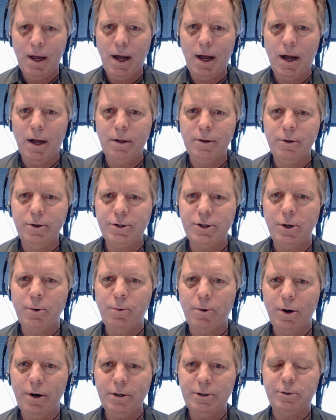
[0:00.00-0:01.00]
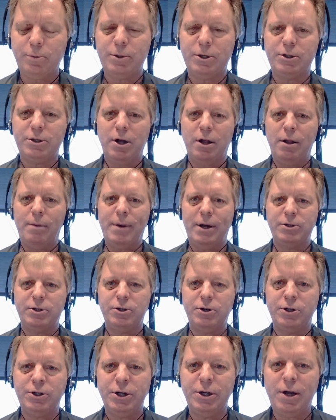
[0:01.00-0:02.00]
uh, LucidWorks, which is all about
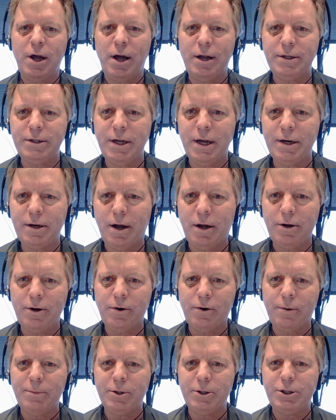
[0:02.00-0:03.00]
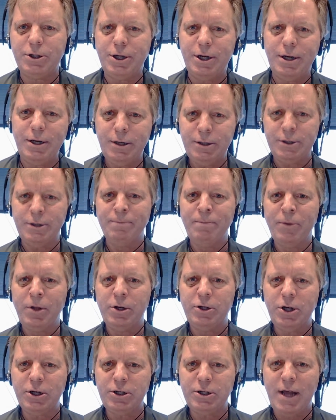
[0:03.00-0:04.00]
searching content on your machines,
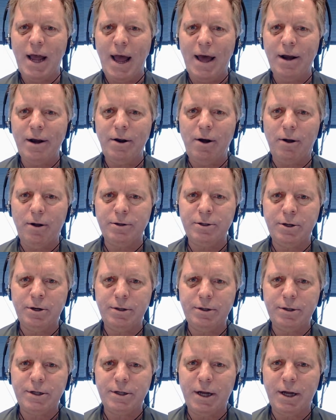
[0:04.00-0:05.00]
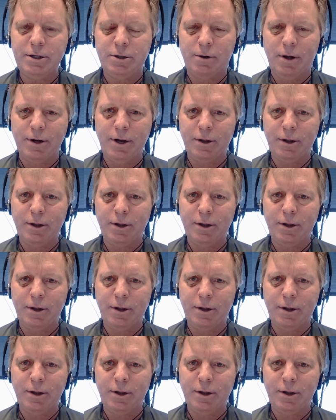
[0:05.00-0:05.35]
just added also to the schedule.